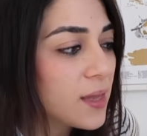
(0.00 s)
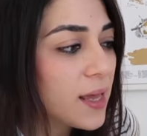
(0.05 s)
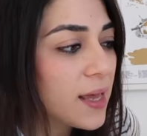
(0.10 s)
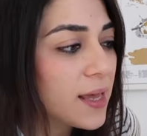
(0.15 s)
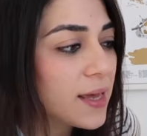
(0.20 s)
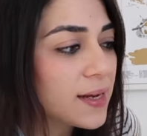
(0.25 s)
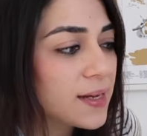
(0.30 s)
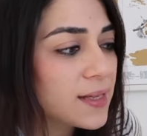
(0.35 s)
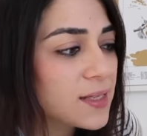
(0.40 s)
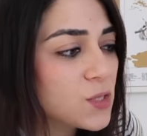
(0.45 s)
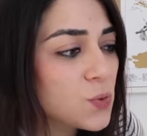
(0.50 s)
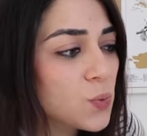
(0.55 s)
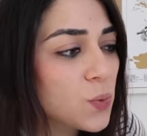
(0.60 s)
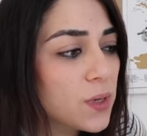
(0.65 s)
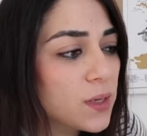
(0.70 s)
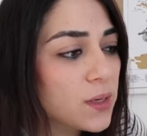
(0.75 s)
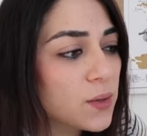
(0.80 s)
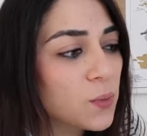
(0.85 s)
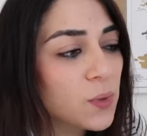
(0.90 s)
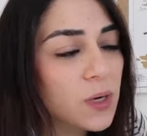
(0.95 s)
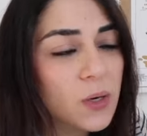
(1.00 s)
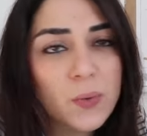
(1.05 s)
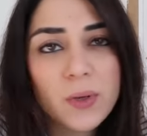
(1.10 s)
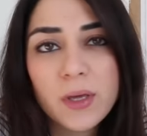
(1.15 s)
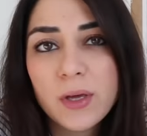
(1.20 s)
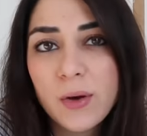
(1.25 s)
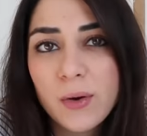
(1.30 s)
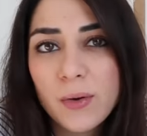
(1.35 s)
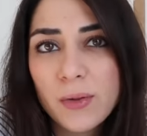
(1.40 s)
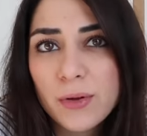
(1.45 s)
and it's one where
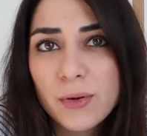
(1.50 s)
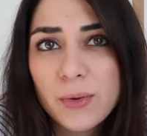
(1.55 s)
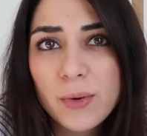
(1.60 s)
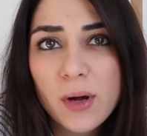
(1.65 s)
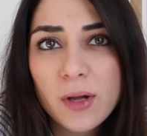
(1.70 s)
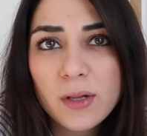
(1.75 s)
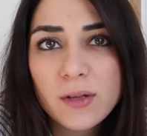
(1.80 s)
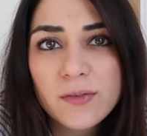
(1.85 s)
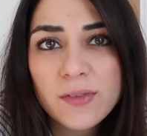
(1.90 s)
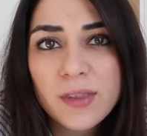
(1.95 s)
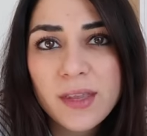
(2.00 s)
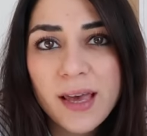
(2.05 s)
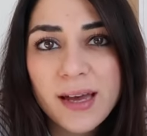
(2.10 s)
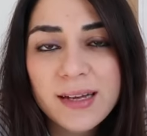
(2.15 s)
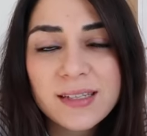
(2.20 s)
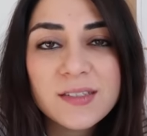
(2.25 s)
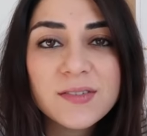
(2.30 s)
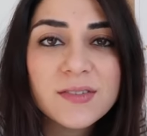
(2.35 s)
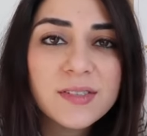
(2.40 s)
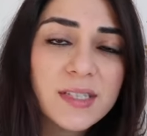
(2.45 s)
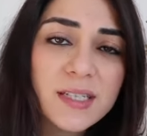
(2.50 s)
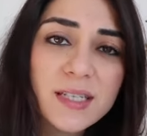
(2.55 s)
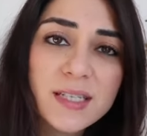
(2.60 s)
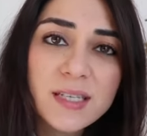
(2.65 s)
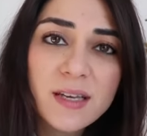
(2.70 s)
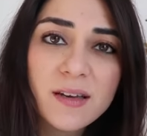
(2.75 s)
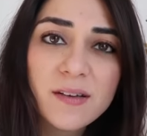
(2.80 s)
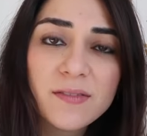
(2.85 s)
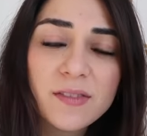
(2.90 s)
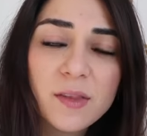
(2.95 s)
we go through all of the
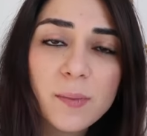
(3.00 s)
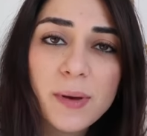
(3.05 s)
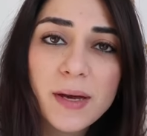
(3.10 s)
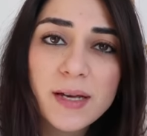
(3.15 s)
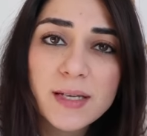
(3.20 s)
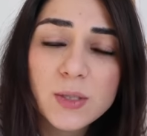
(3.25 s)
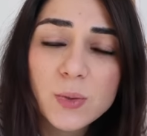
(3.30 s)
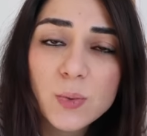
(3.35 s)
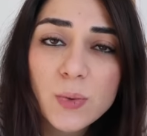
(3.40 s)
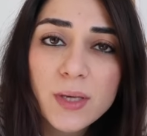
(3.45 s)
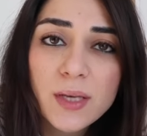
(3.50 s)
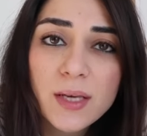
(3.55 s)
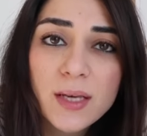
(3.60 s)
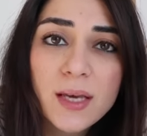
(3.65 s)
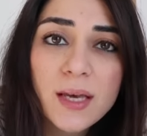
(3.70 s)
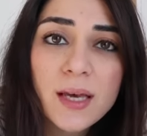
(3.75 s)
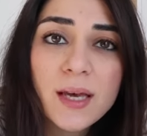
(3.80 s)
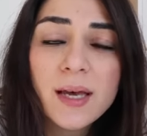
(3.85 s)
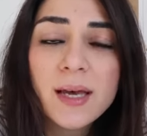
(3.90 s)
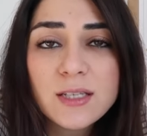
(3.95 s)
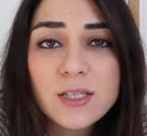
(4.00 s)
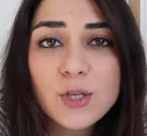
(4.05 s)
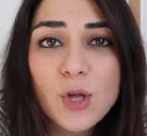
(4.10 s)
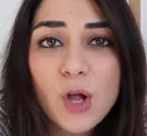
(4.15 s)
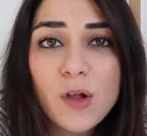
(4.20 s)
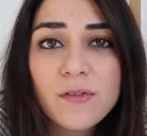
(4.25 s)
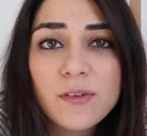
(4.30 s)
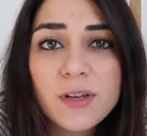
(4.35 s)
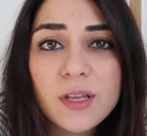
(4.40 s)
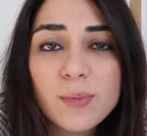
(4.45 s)
activities of the past week,
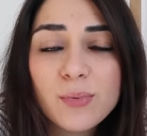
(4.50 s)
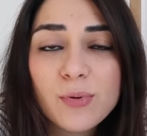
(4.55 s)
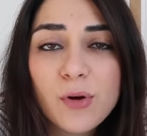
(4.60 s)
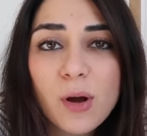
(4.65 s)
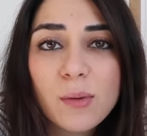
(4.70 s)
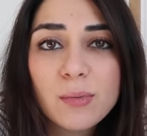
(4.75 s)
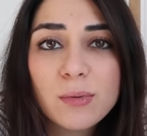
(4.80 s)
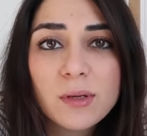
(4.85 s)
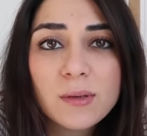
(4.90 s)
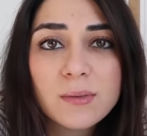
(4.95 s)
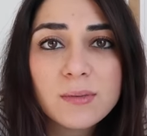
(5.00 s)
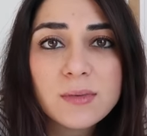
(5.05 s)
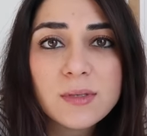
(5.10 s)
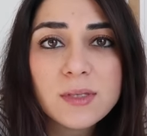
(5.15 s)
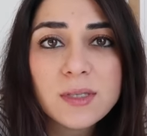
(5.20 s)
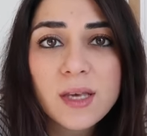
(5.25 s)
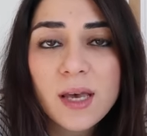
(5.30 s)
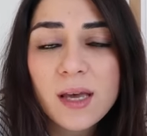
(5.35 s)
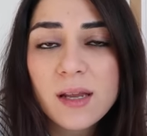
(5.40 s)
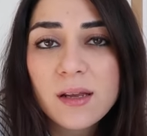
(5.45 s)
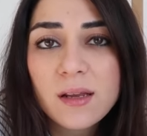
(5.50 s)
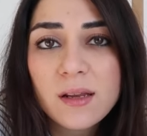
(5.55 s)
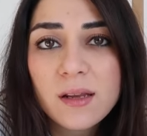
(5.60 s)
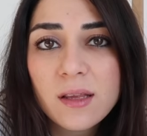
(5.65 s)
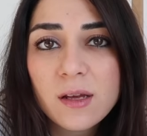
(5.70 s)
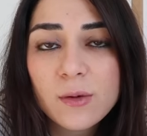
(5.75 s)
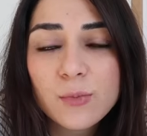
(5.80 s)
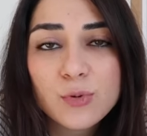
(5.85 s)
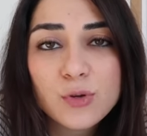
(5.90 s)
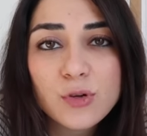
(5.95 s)
solve any problems, get
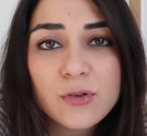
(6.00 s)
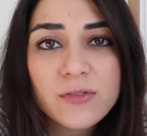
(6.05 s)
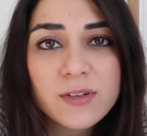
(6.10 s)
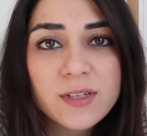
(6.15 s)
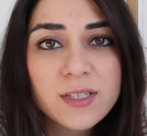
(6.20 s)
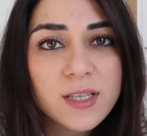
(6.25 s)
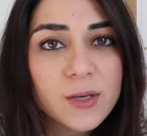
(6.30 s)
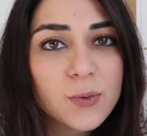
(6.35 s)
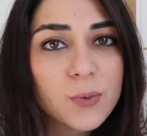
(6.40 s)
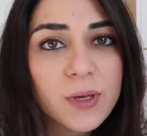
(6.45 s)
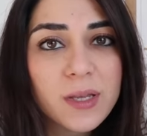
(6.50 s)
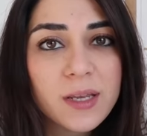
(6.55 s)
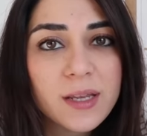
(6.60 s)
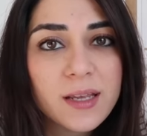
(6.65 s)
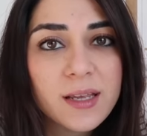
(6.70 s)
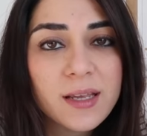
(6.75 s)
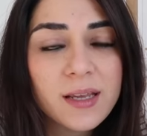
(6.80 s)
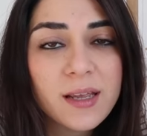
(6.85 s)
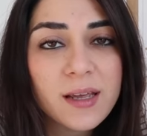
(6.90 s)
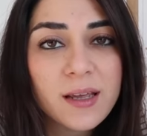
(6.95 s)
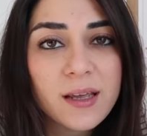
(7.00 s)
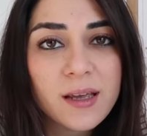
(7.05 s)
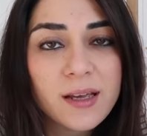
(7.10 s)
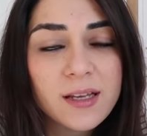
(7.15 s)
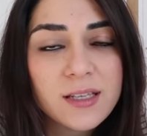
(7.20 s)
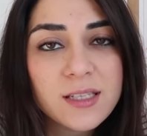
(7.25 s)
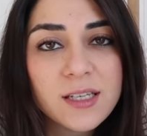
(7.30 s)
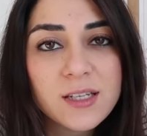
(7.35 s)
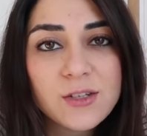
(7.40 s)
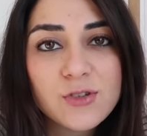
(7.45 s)
any approvals that we need,
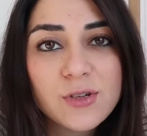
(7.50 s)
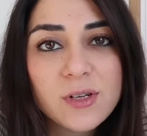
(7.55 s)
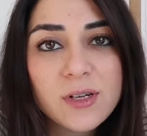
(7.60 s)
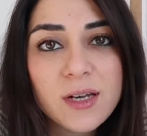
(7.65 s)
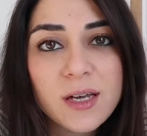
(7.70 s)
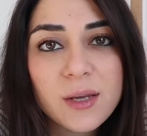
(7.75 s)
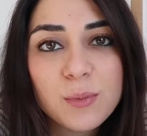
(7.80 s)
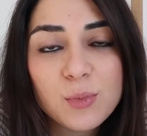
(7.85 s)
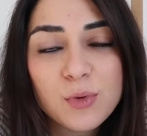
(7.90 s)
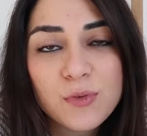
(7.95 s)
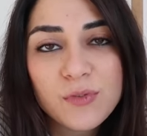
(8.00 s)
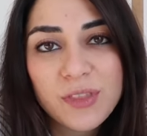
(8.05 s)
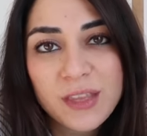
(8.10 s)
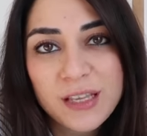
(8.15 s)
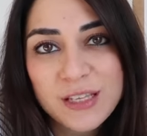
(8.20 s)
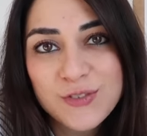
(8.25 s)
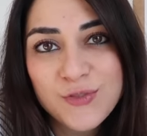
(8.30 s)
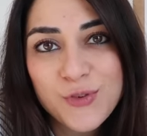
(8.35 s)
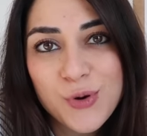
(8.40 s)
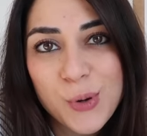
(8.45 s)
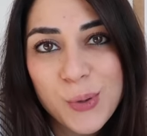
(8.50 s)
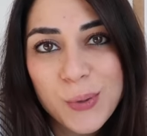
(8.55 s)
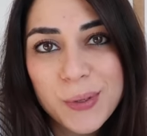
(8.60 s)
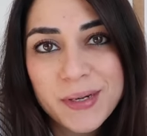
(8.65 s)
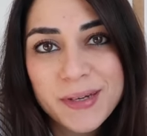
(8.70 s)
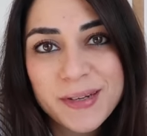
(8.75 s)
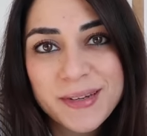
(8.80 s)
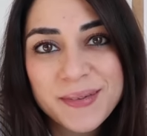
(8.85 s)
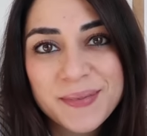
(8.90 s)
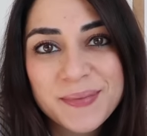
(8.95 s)
etc. and move things
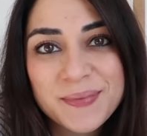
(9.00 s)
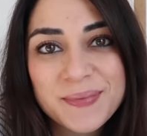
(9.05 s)
forward.